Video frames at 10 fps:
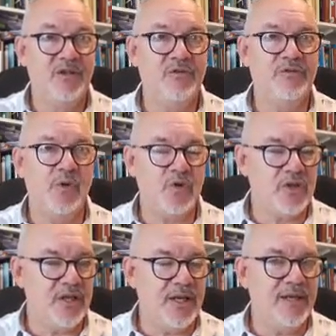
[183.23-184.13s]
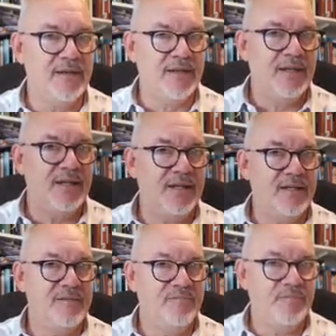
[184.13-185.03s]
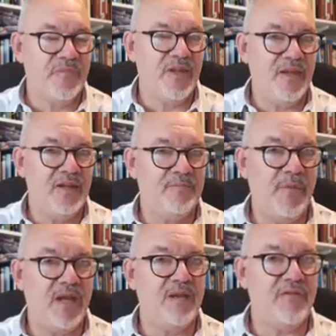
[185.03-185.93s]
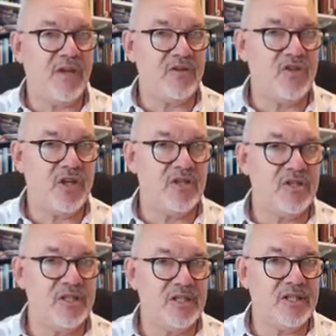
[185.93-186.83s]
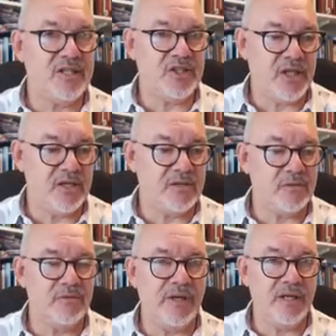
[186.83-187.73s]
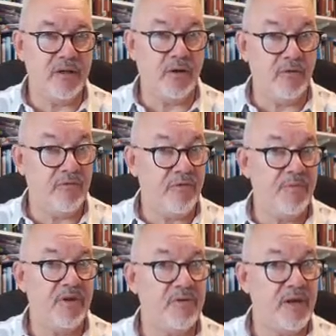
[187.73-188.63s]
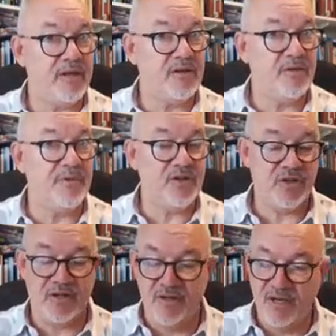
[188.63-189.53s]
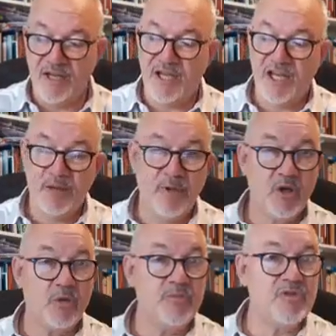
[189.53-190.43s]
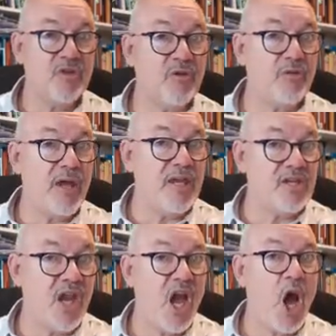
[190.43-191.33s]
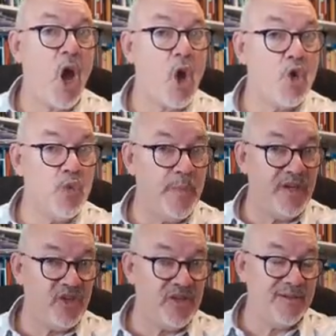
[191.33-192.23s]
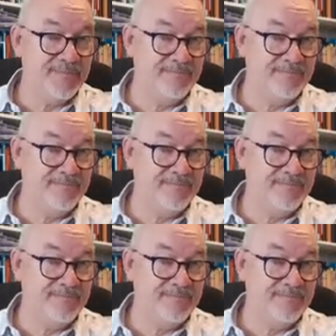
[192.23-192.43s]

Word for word: unfortunately, uh, in many of our churches, the sea has already gone from the Great Commission and it becomes the Great Omission.